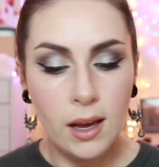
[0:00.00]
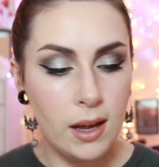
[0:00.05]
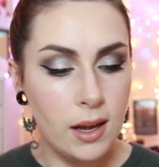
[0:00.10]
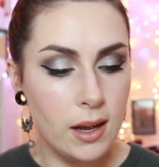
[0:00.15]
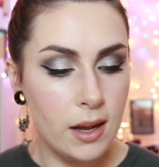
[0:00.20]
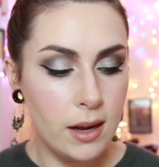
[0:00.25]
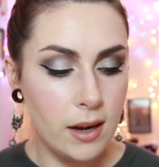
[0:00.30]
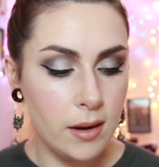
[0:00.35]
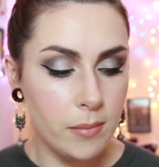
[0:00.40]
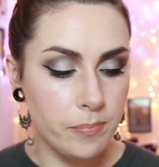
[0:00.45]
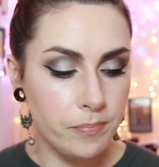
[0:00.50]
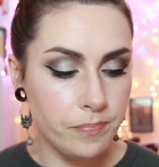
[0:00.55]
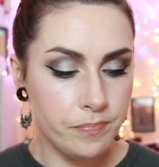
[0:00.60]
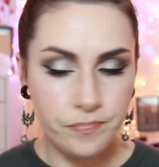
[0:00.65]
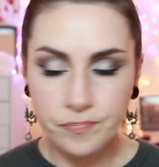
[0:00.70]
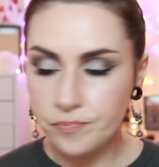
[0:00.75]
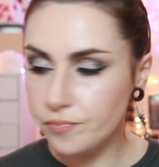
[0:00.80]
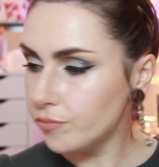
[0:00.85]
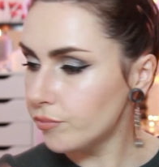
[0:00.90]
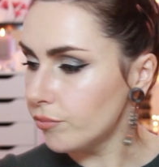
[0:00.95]

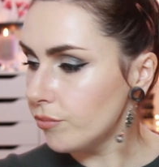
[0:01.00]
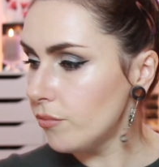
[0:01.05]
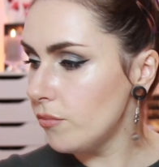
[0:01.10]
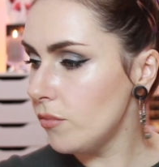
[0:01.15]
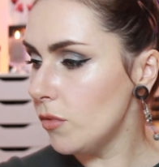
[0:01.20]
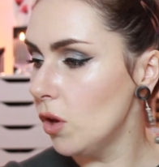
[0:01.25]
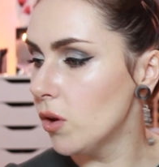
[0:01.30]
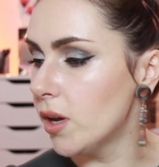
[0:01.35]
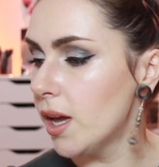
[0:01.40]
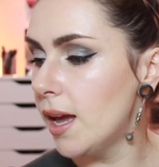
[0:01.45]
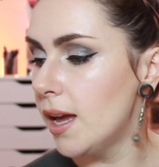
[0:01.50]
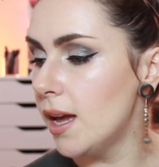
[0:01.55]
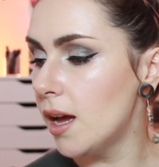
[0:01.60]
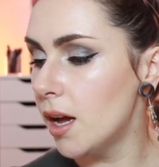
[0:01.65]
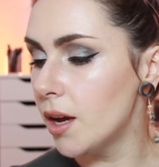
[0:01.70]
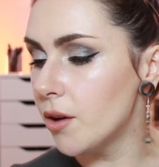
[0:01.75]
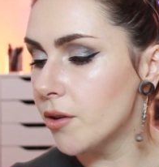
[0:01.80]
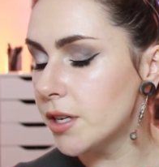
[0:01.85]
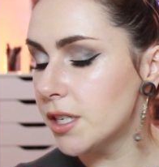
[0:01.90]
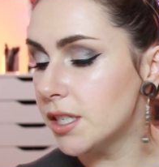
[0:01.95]
Um, okay,
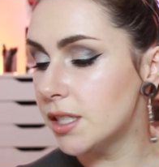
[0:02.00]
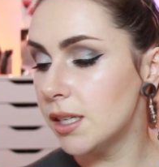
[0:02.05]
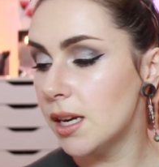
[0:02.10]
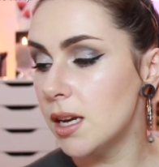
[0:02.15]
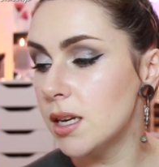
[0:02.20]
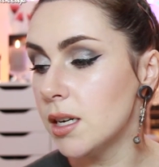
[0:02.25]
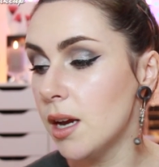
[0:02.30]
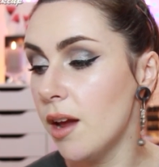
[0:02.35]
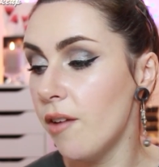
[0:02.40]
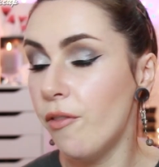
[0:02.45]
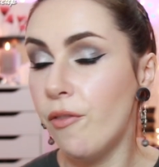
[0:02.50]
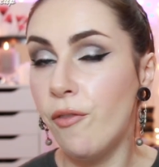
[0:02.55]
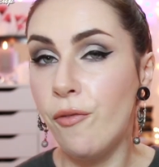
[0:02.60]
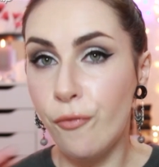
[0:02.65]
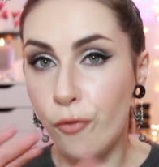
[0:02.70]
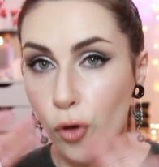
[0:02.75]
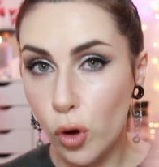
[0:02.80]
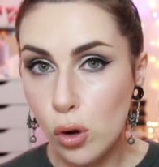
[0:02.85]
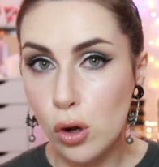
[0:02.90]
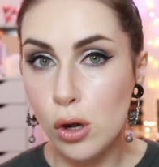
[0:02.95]
I already did a
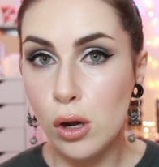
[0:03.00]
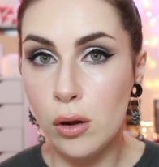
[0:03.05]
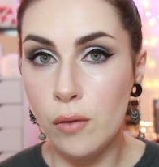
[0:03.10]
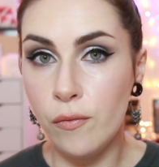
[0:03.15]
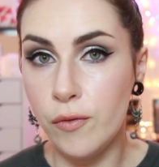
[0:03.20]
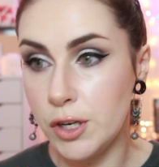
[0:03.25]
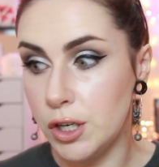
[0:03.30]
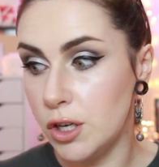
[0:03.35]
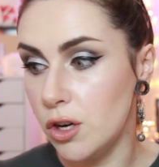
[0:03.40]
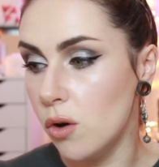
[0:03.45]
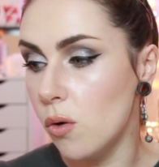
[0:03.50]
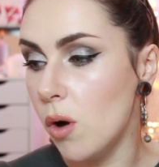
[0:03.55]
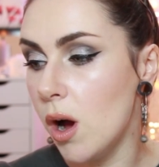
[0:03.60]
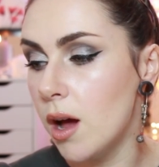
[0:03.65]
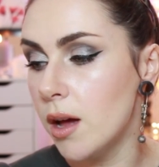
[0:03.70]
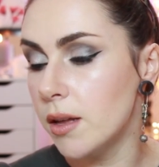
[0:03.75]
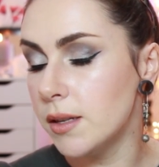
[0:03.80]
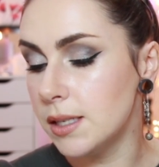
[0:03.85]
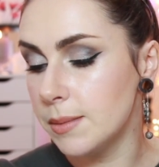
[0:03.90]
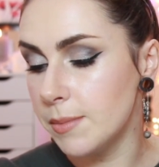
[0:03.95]
full video on